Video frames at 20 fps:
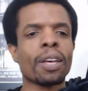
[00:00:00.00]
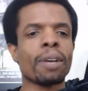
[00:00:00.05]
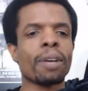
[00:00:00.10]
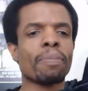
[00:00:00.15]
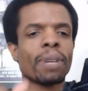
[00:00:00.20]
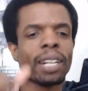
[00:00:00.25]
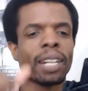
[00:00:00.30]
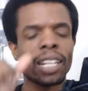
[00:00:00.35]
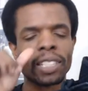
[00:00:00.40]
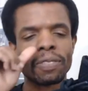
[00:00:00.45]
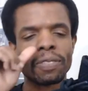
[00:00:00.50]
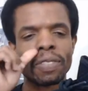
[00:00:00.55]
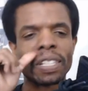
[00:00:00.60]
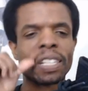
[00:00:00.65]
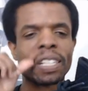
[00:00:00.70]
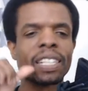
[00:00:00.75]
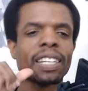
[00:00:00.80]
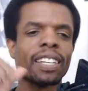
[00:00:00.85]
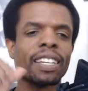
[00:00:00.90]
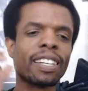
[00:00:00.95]
But
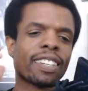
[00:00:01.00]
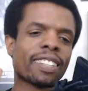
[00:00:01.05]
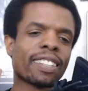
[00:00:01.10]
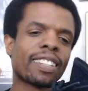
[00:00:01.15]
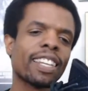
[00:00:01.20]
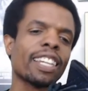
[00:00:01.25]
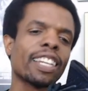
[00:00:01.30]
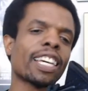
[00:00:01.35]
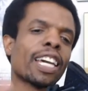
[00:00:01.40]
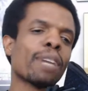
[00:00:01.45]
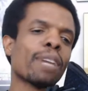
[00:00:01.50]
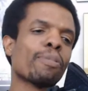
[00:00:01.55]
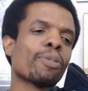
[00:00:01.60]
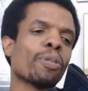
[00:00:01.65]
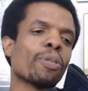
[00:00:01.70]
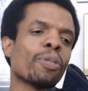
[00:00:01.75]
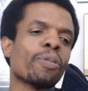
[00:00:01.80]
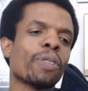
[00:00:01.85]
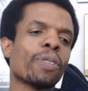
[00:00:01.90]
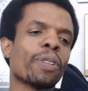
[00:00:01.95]
SVD, they came
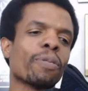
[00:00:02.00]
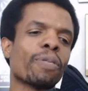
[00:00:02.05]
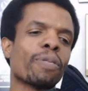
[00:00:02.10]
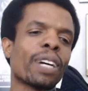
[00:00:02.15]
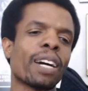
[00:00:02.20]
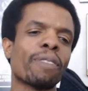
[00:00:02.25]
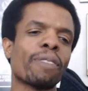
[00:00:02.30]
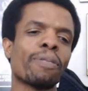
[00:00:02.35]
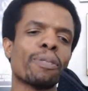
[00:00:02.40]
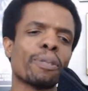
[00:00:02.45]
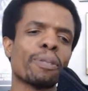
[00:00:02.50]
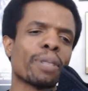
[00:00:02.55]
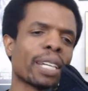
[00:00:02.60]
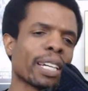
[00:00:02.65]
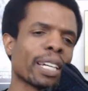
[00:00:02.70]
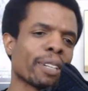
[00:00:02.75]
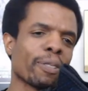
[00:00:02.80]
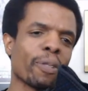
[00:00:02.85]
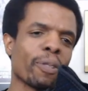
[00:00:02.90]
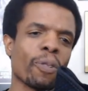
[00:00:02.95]
through with a raffle
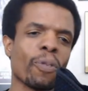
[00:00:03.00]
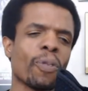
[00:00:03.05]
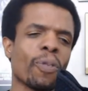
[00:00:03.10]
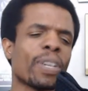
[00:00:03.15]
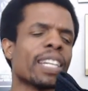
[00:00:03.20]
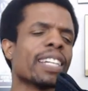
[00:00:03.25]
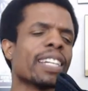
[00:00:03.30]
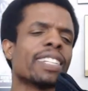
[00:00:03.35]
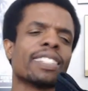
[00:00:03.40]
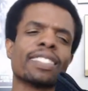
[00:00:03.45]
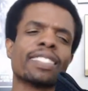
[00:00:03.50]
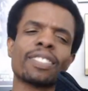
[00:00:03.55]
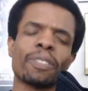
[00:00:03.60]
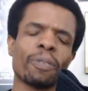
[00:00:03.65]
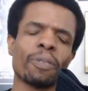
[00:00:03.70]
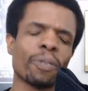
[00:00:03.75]
like weeks,